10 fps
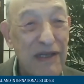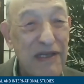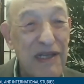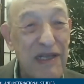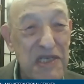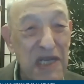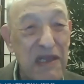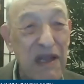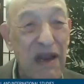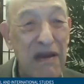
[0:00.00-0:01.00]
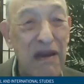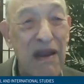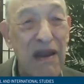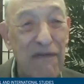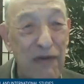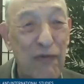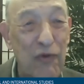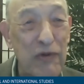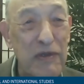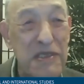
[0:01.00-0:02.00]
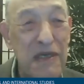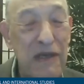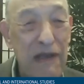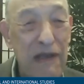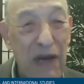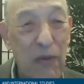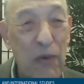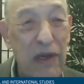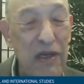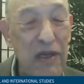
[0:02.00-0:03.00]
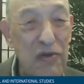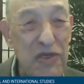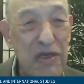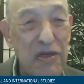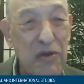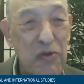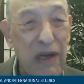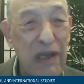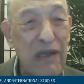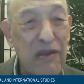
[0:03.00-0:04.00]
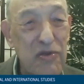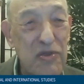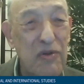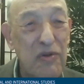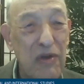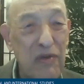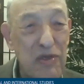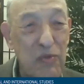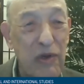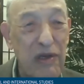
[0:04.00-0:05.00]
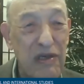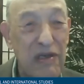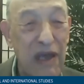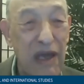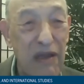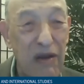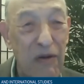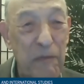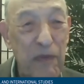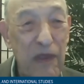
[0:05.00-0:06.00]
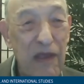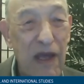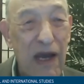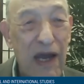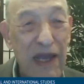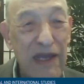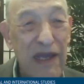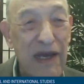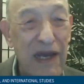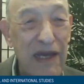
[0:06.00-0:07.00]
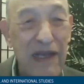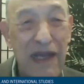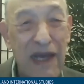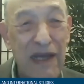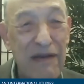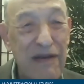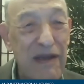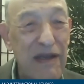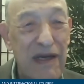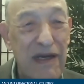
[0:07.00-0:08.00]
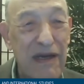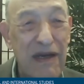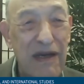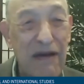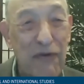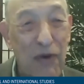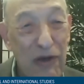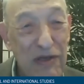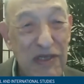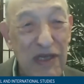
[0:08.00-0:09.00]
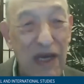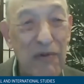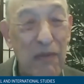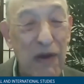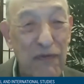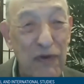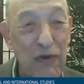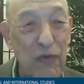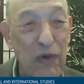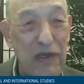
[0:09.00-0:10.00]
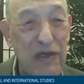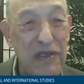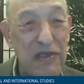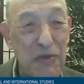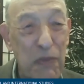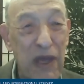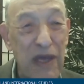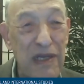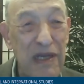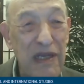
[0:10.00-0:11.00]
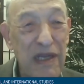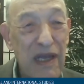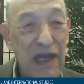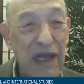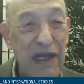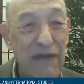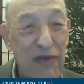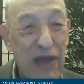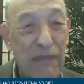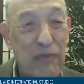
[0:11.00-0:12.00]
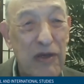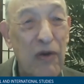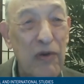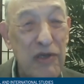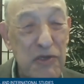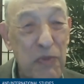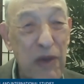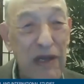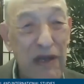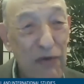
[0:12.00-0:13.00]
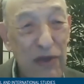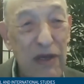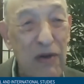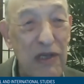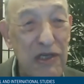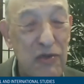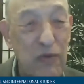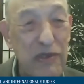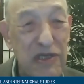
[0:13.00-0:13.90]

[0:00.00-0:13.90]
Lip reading: to the extent that I did have influence, I wanted to use it to try to get those two countries working together. I had had a very good time in my field work in Japan, and I've kept going to Japan every year, at least once a